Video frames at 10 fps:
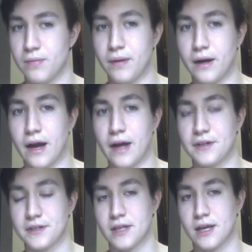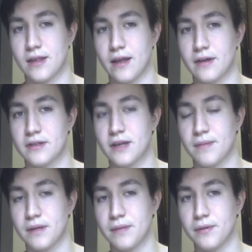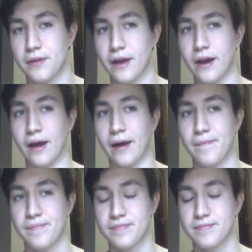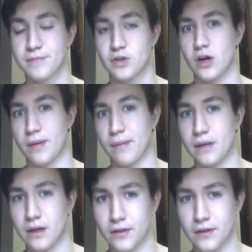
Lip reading: but I just think that some people that talk about being on the